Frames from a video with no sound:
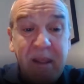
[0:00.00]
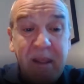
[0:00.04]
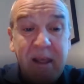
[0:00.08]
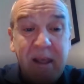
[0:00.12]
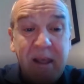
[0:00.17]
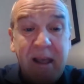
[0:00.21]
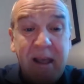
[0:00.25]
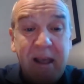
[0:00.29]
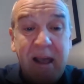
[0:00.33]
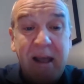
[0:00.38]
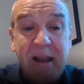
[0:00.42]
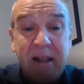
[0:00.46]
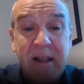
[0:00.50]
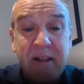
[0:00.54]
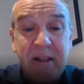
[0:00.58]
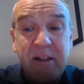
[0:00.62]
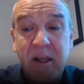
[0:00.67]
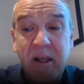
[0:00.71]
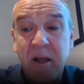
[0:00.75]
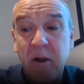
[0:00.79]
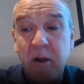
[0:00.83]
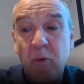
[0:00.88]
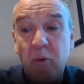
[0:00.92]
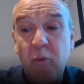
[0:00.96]
And it's
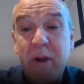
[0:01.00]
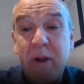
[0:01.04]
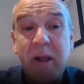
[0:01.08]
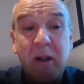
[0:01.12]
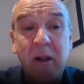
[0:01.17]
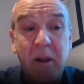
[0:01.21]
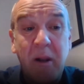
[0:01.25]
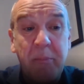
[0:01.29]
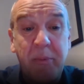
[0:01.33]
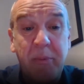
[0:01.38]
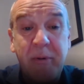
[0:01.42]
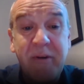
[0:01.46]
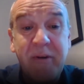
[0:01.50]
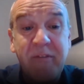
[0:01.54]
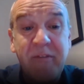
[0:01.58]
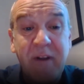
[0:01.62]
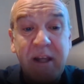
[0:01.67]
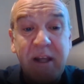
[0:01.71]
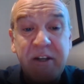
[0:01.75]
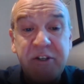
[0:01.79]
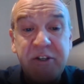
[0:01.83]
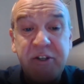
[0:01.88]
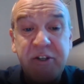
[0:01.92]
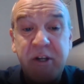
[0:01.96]
a real
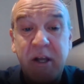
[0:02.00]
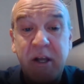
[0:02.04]
privilege